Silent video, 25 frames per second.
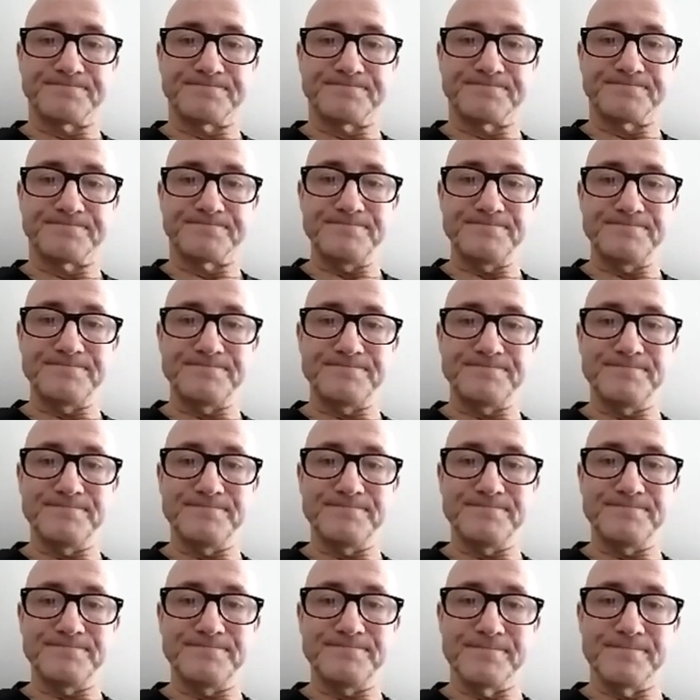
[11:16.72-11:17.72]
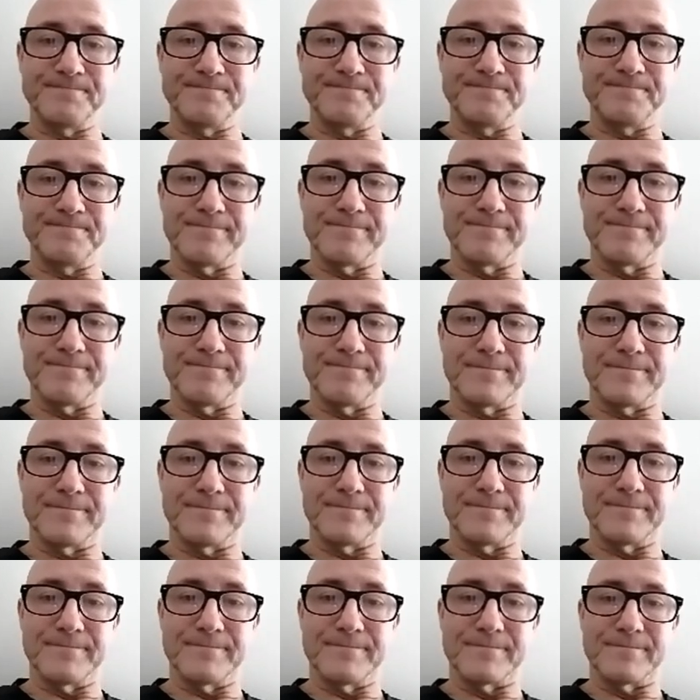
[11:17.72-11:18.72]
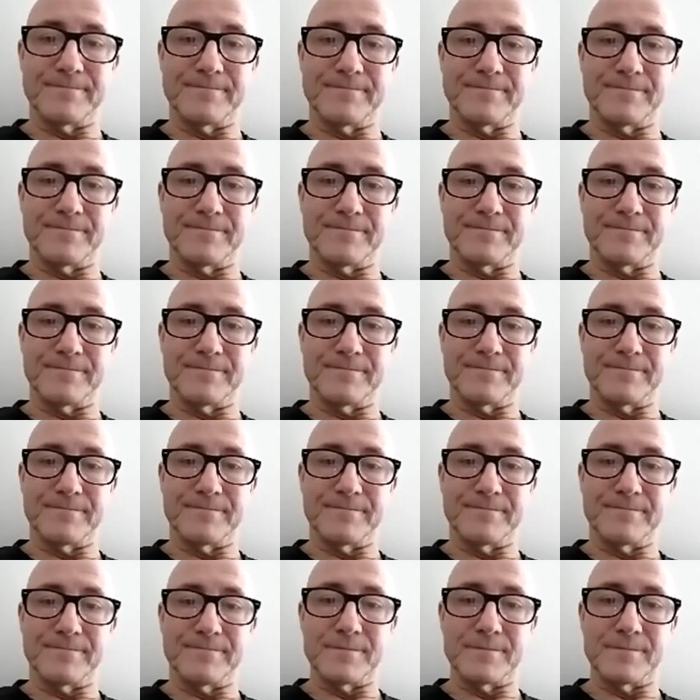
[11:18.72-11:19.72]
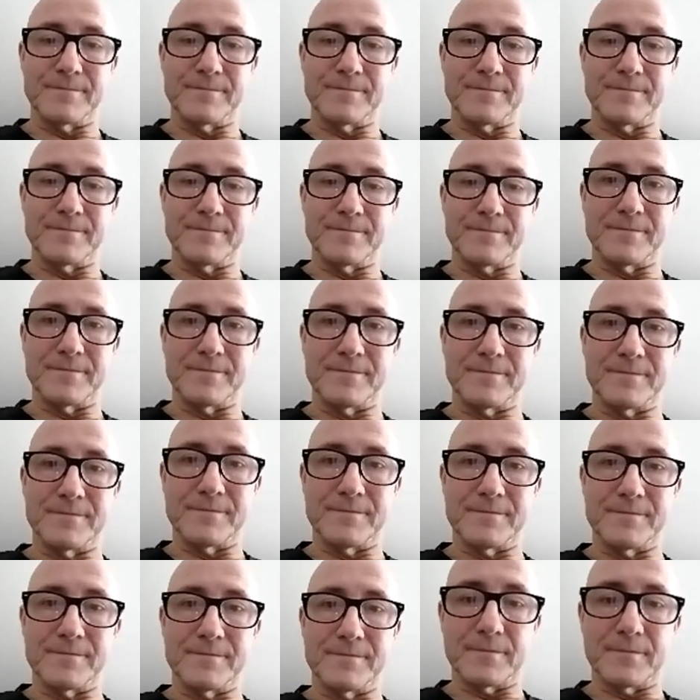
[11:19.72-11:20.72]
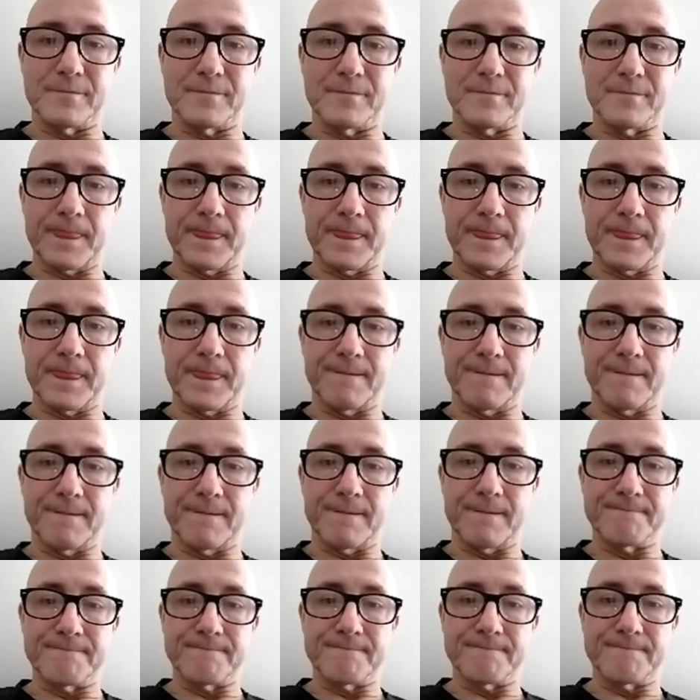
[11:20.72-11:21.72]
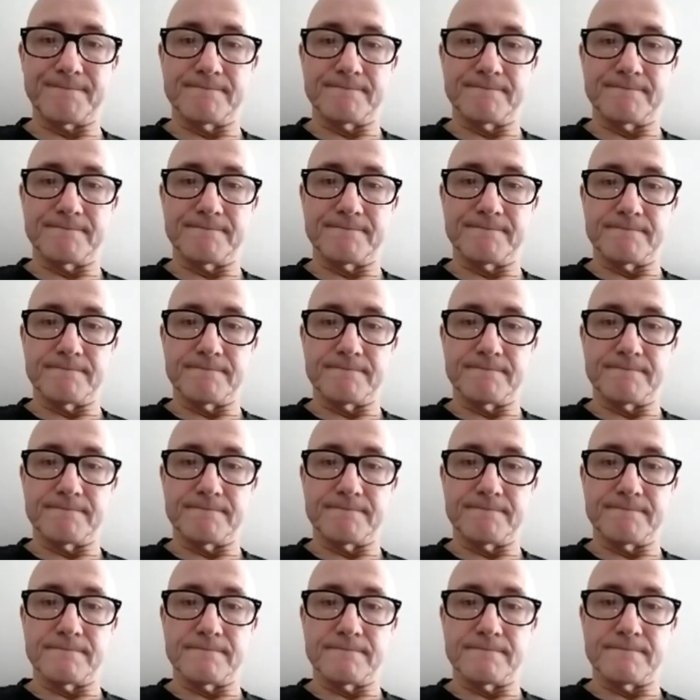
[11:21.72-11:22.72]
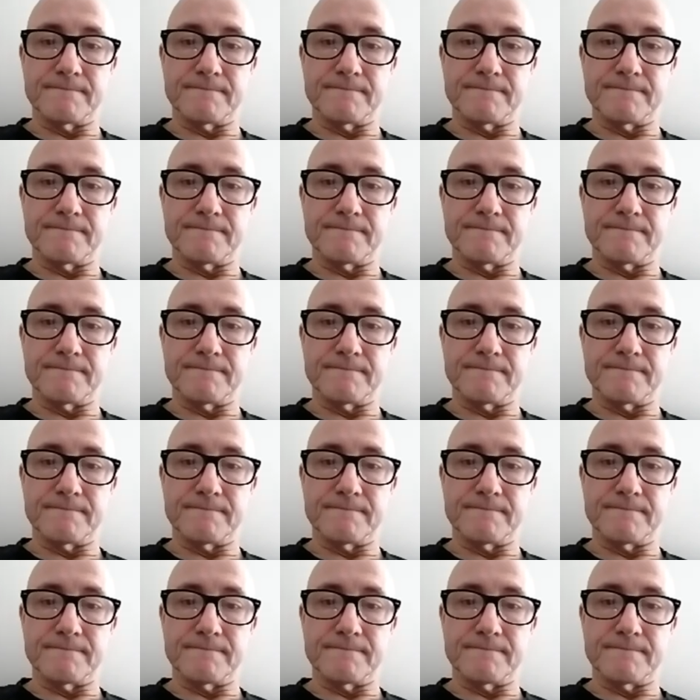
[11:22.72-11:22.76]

This person isn't speaking.